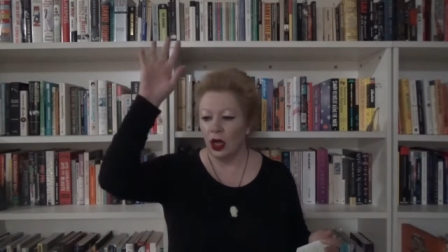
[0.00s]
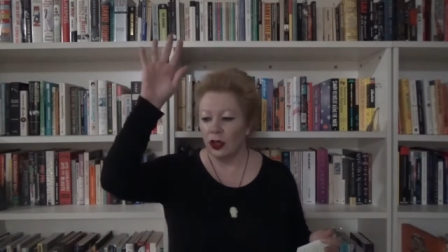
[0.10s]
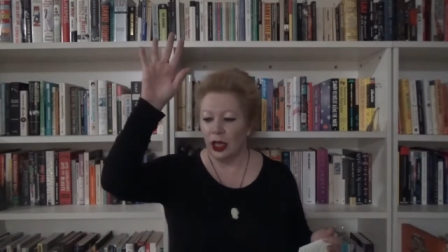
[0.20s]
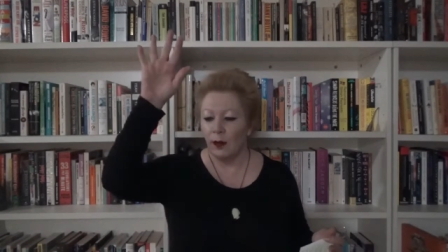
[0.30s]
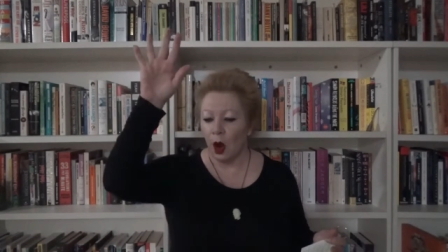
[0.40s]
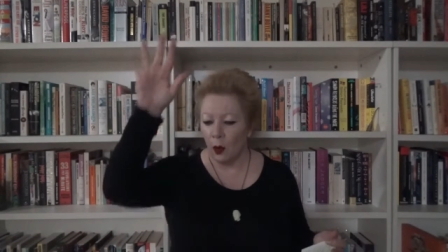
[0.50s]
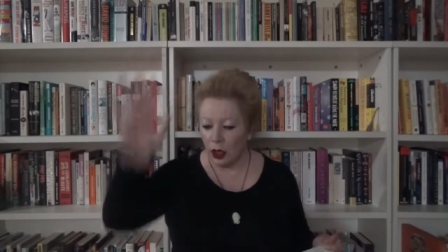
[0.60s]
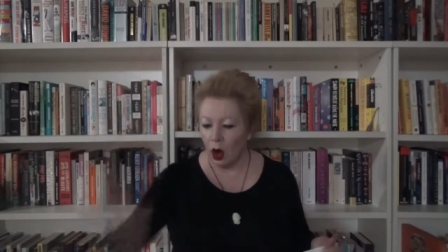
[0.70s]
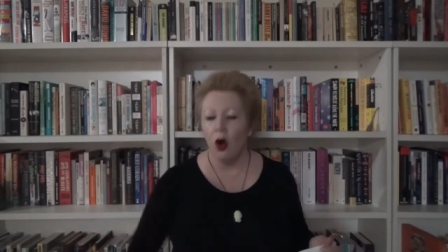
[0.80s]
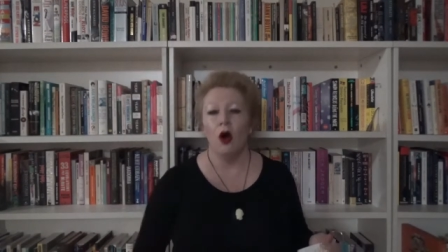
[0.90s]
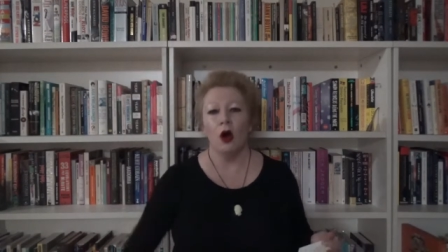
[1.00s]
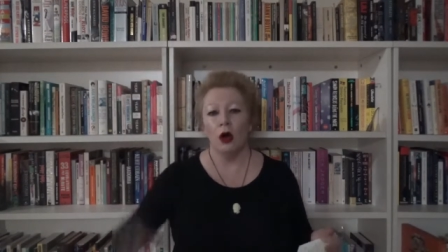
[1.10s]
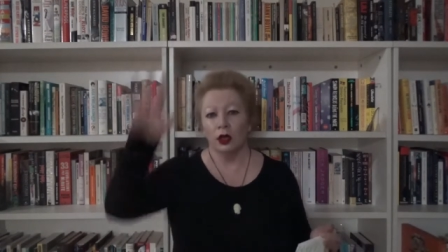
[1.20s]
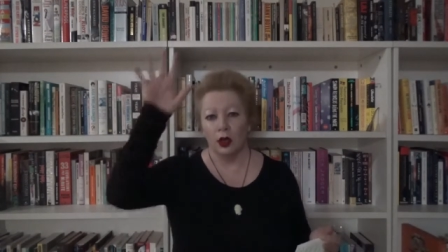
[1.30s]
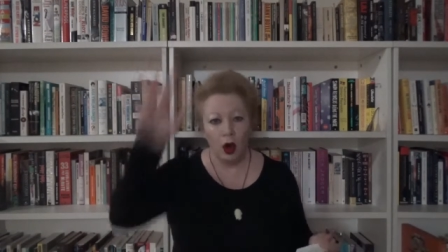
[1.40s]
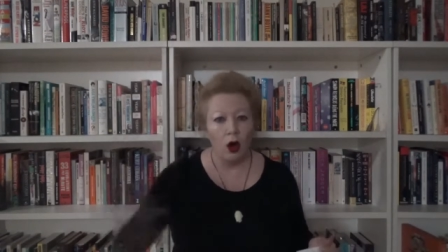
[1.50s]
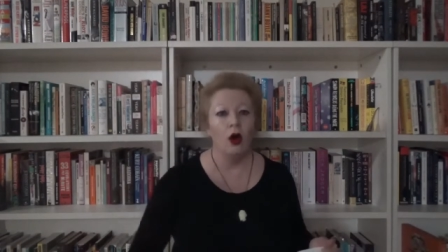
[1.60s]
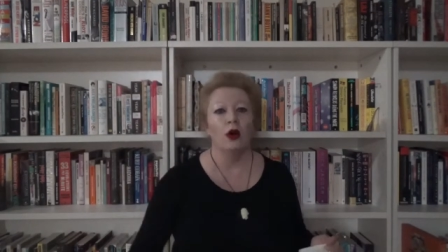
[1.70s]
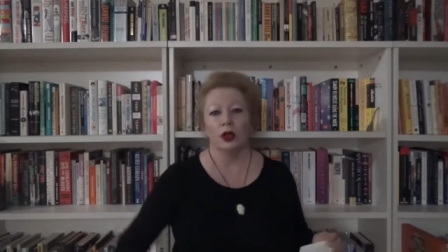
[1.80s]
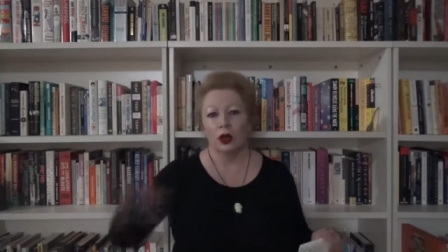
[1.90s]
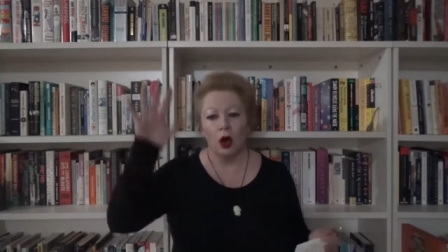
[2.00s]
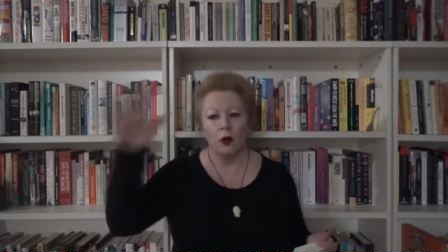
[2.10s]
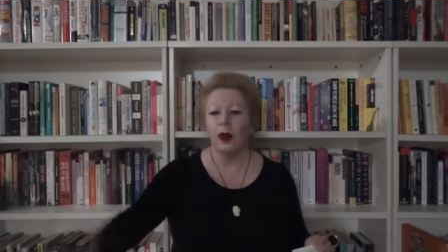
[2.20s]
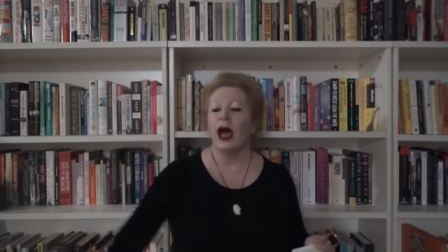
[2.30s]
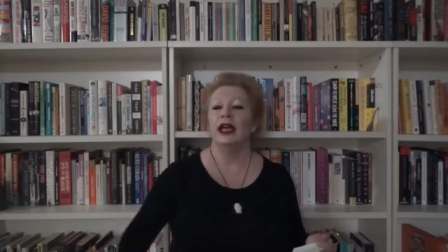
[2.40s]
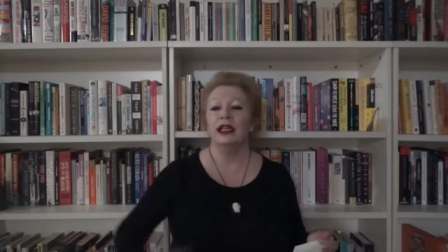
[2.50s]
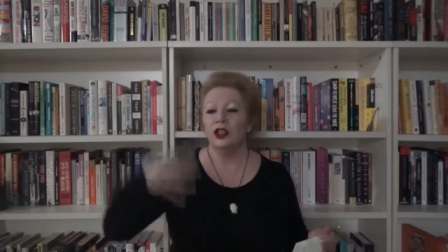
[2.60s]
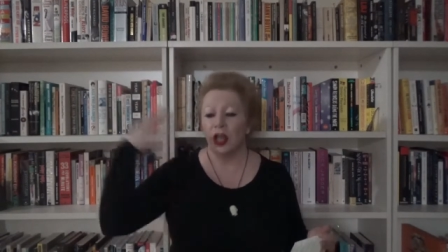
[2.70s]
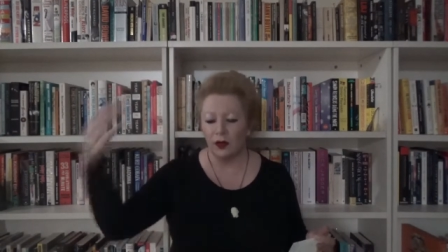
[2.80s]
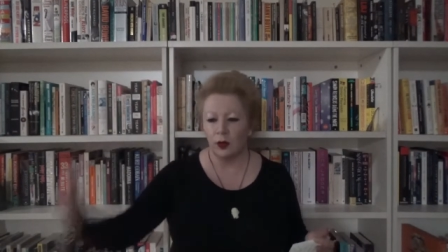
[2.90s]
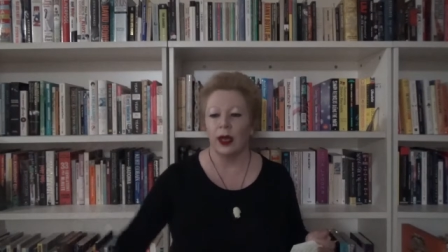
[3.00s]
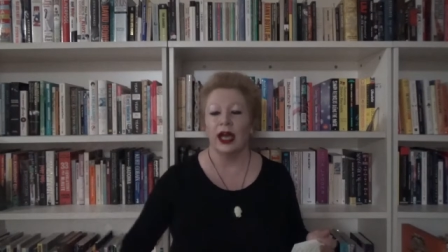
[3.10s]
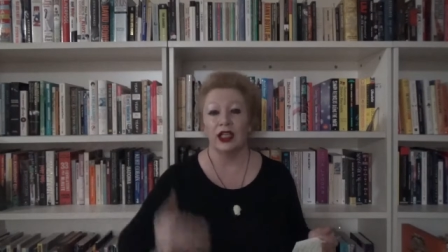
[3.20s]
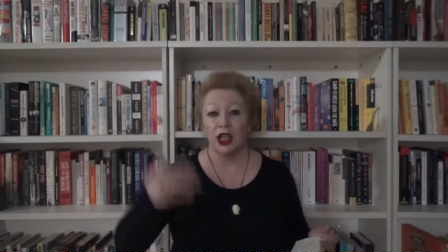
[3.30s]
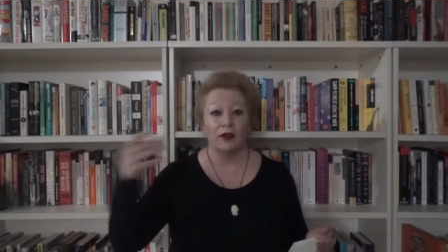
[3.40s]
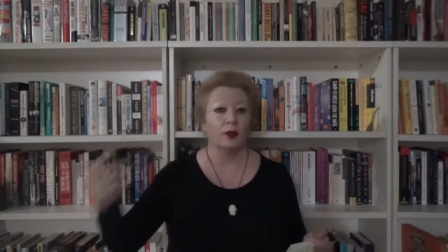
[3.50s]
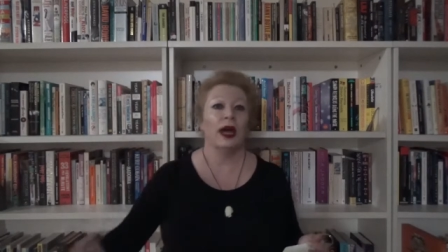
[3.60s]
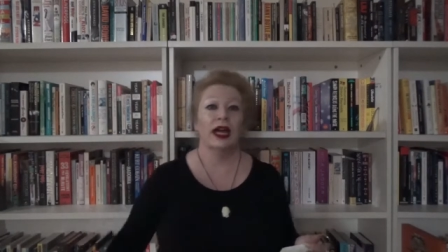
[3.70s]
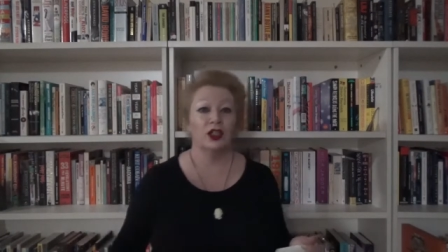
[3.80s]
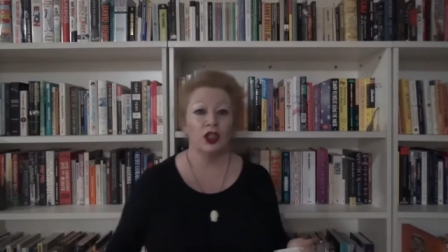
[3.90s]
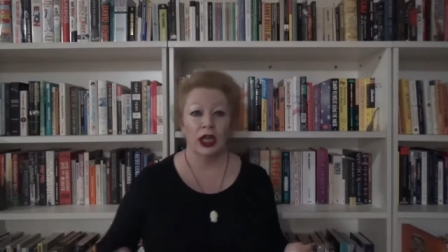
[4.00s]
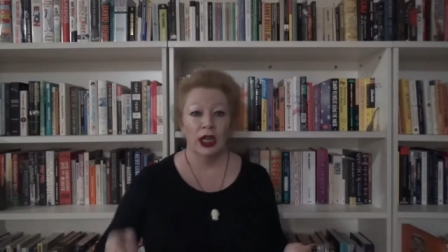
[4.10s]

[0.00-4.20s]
the email went on and on and on, page after page after page.